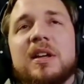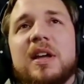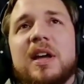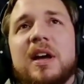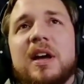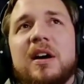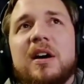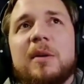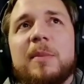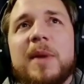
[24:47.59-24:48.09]

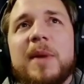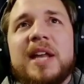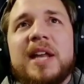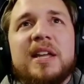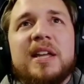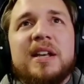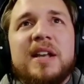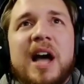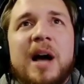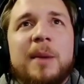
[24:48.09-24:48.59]
Um, any
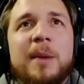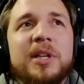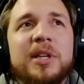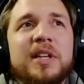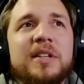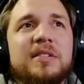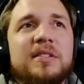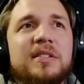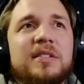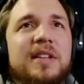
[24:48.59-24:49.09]

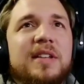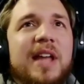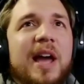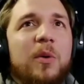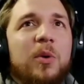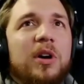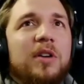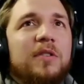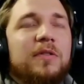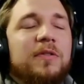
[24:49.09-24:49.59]
anomalous
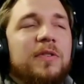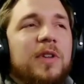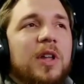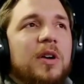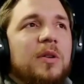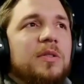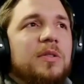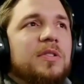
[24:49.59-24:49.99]
network flow.